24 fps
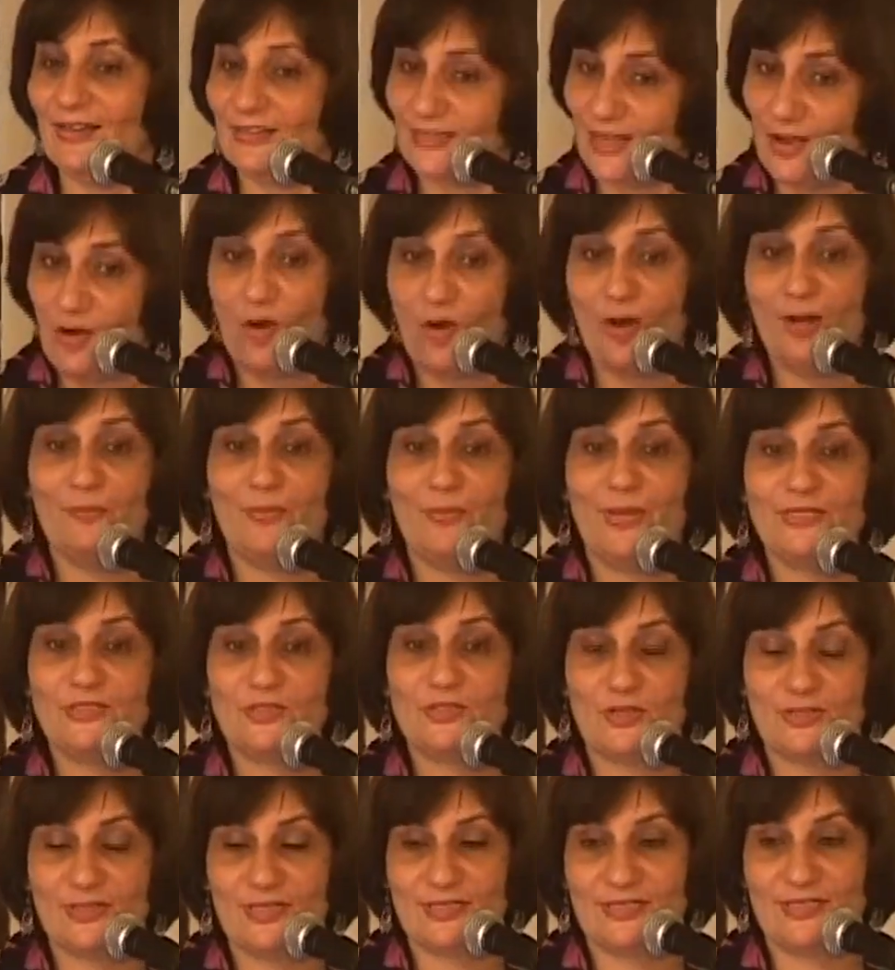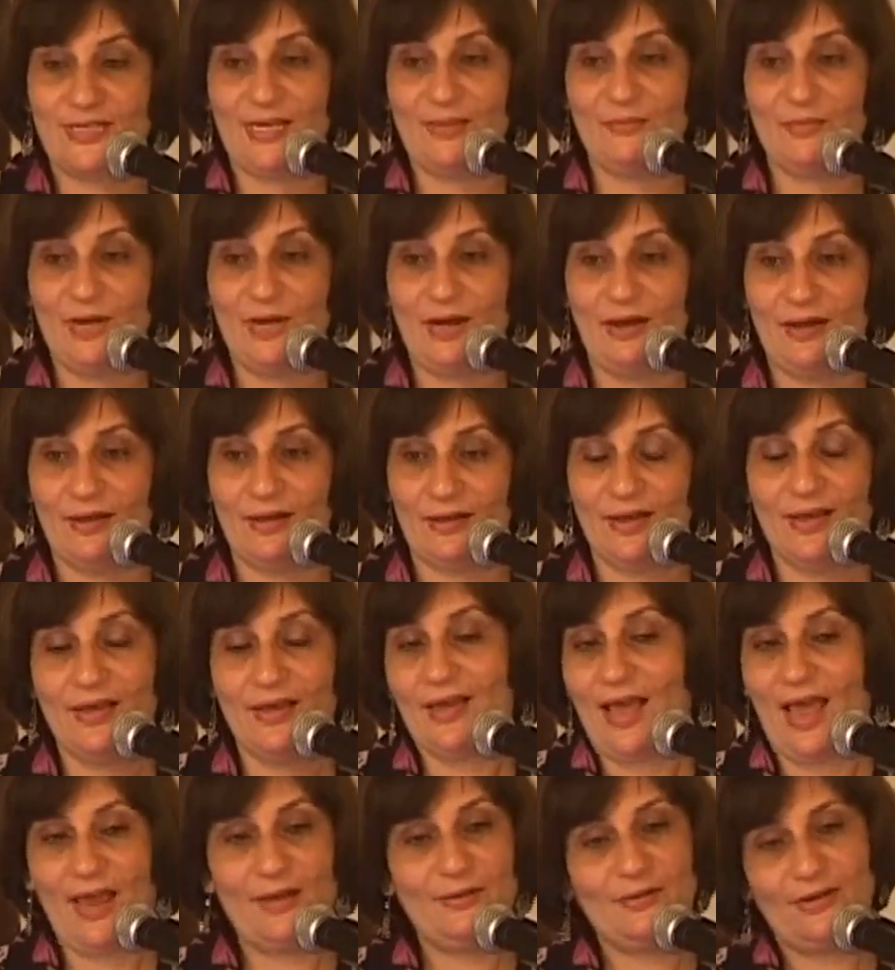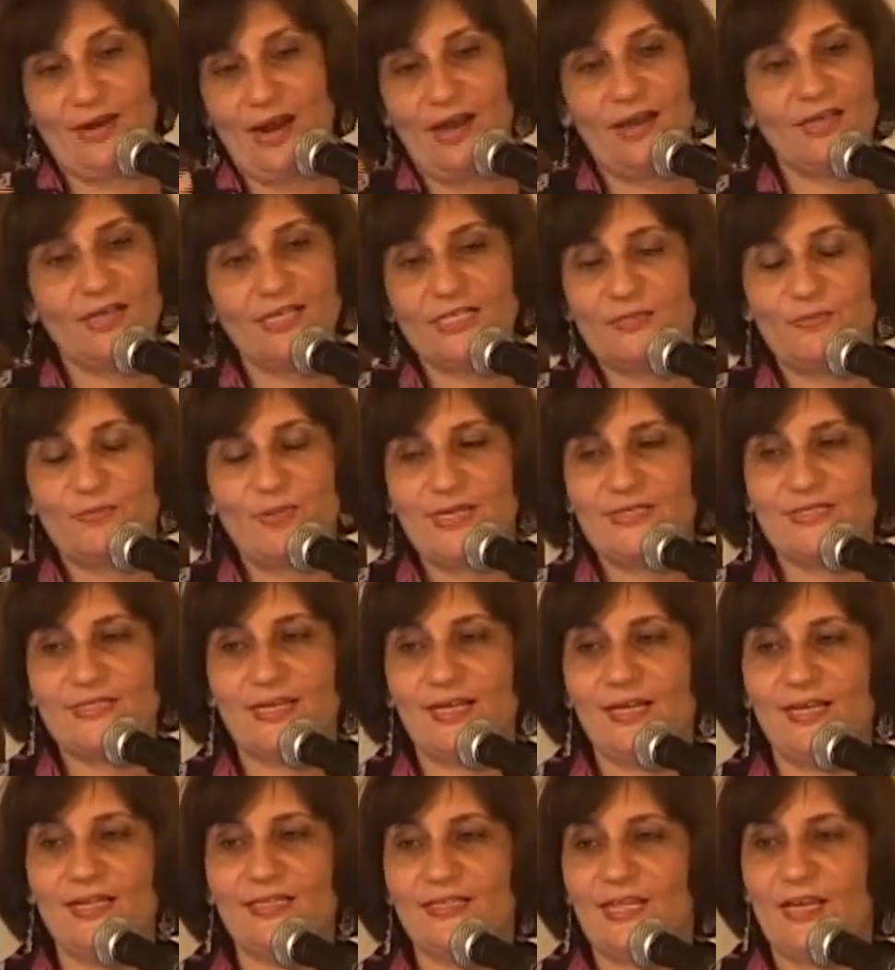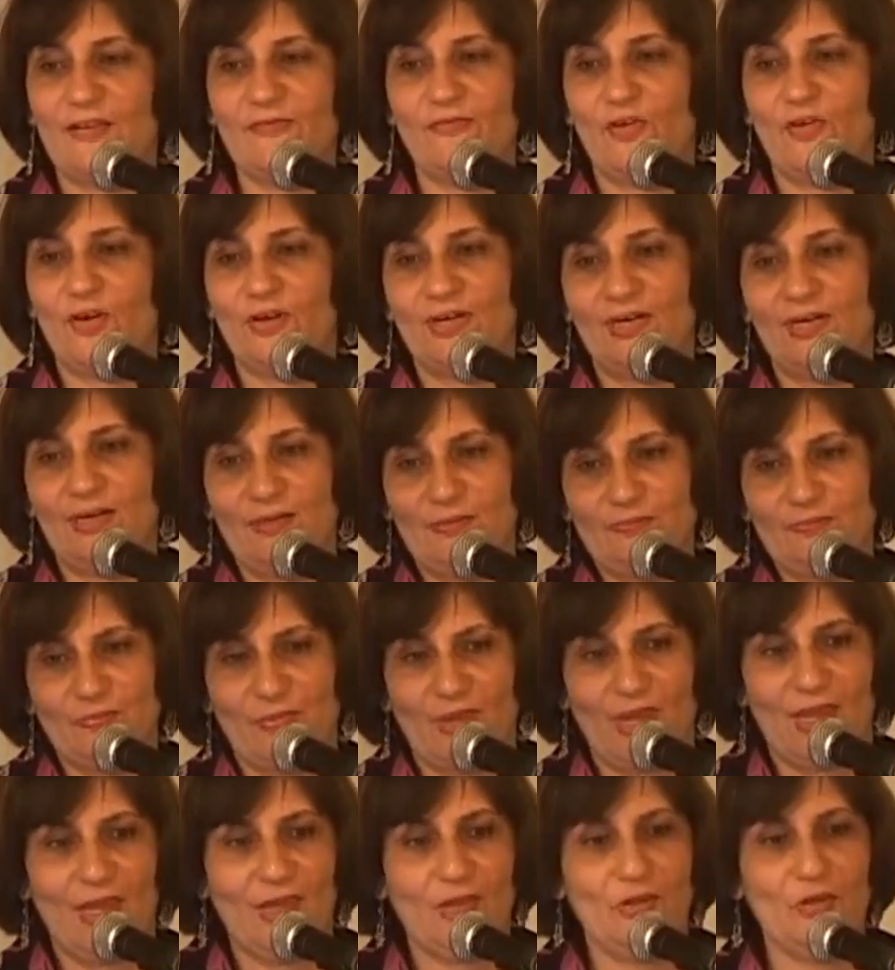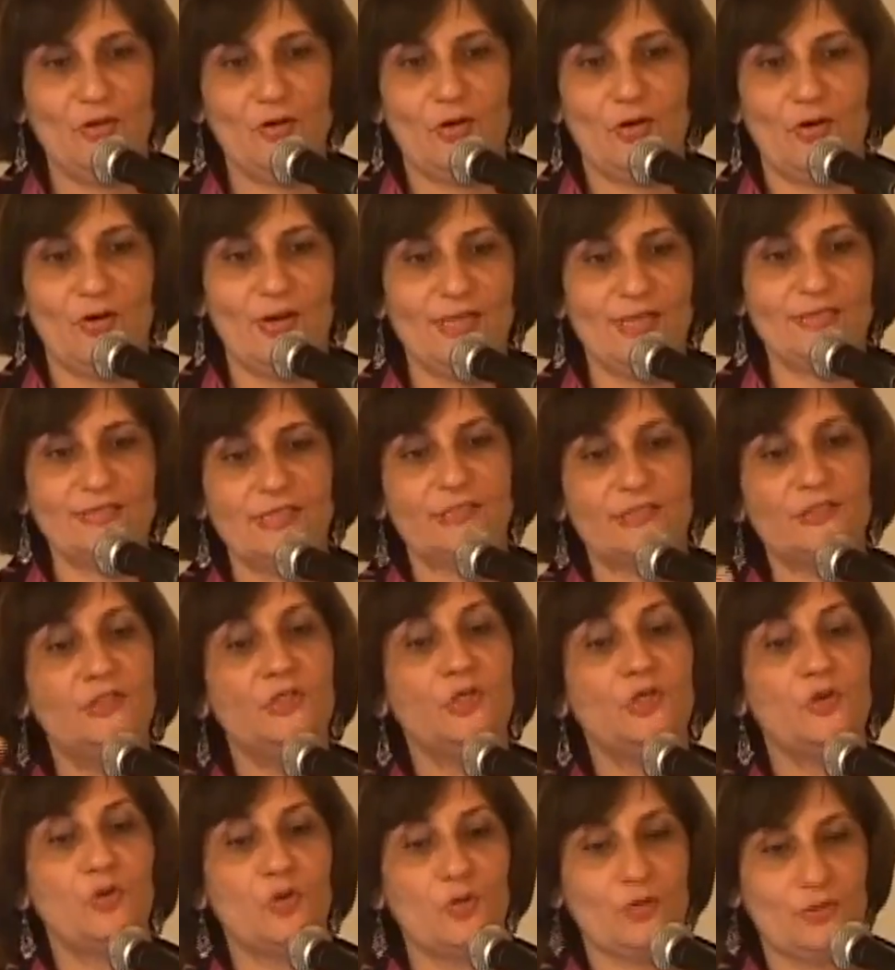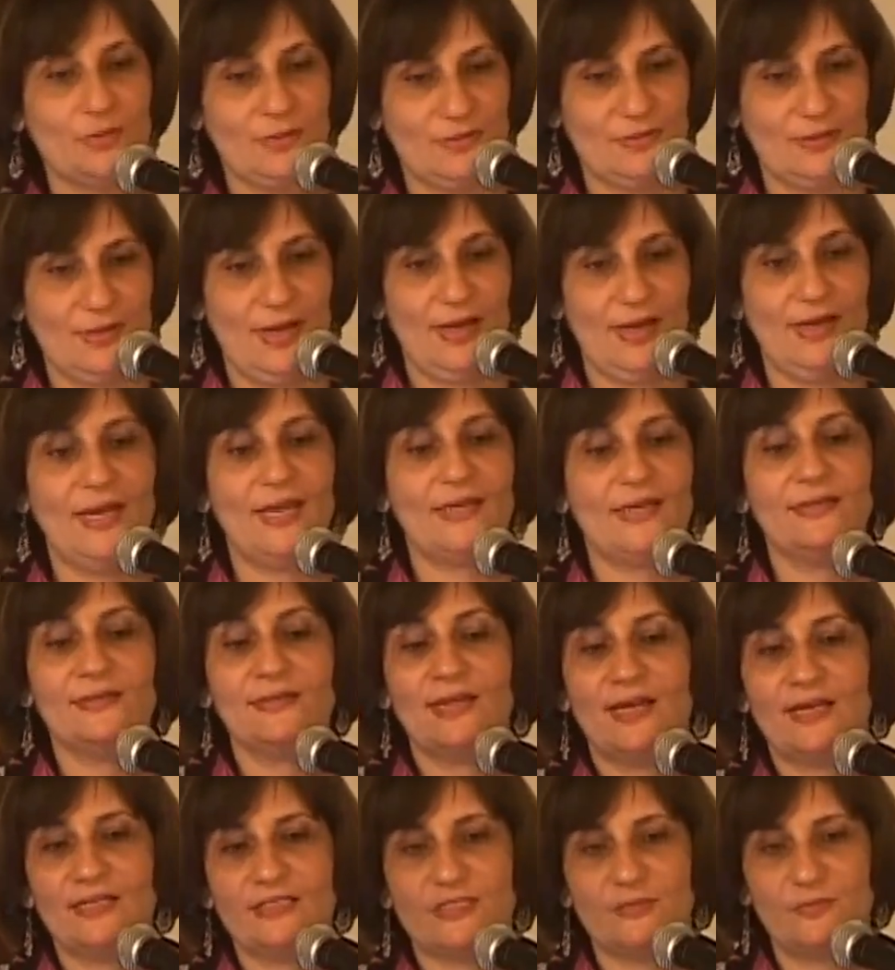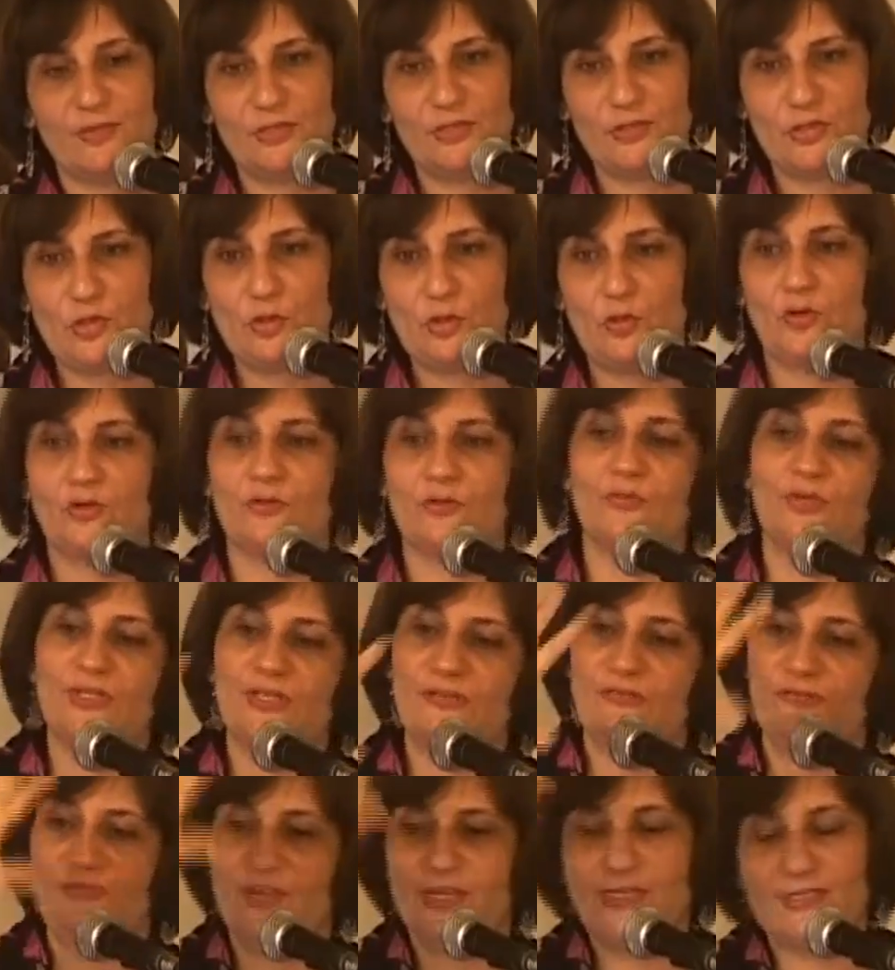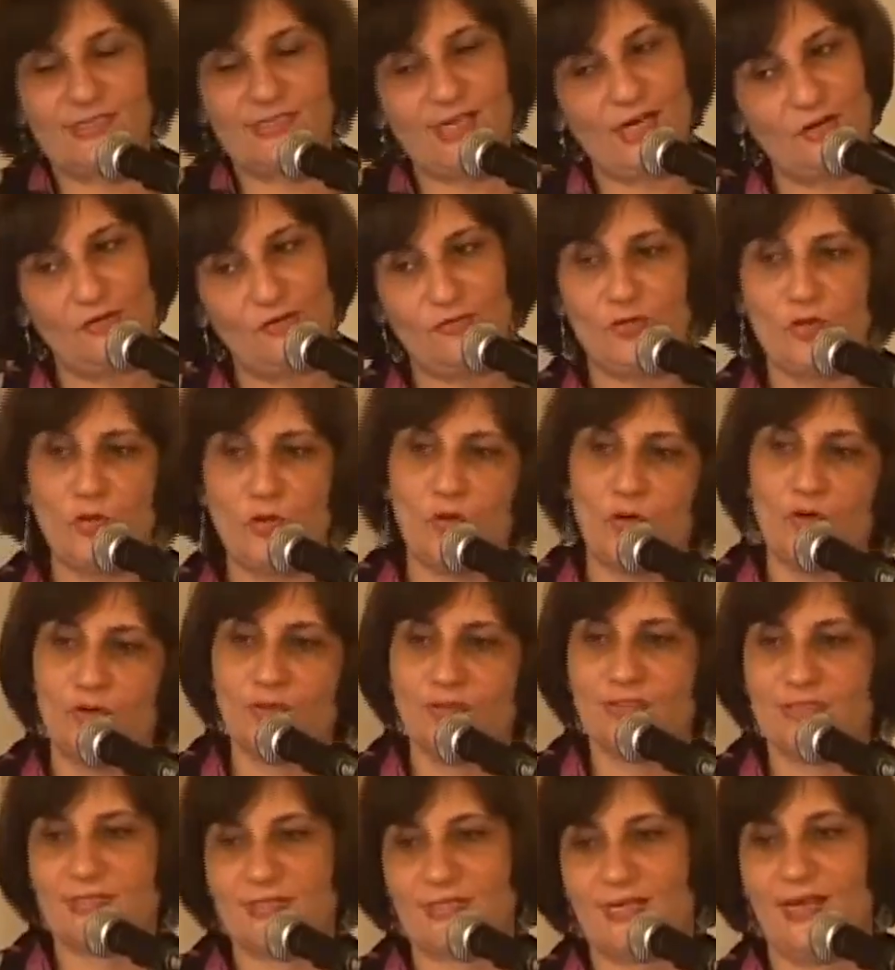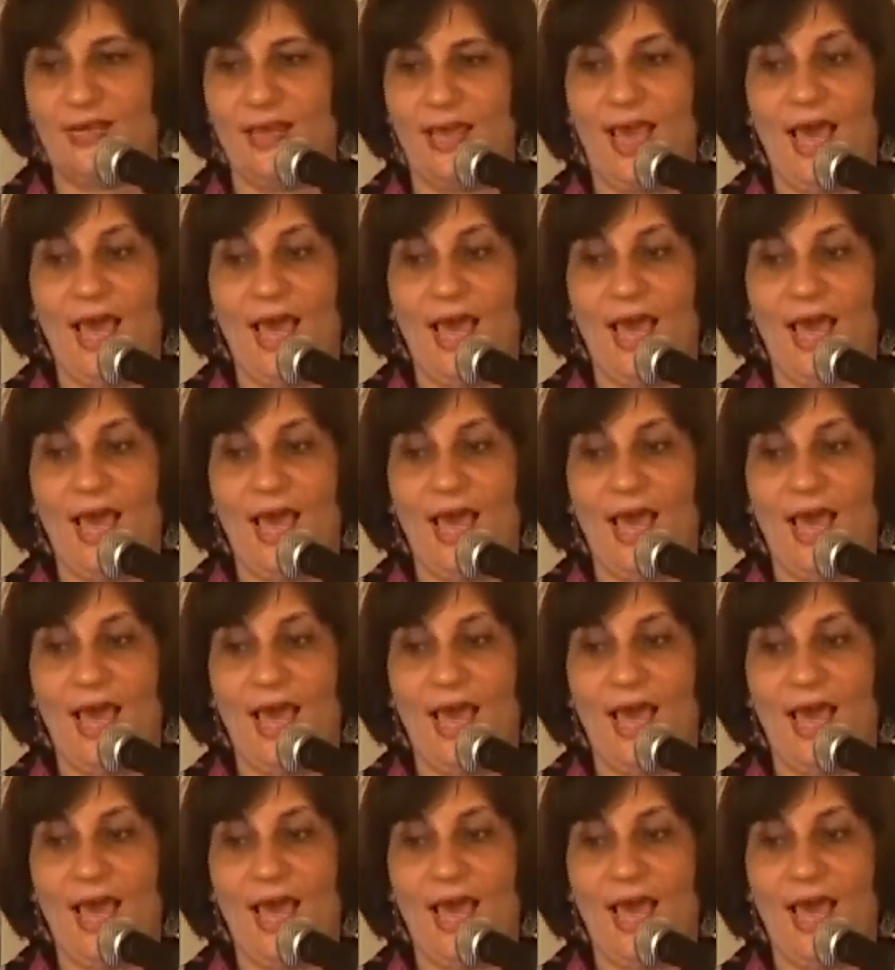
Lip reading: They are all based on the same rag, and rag is basically therefore it's a tune, a recognizable tune with a fixed set of notes,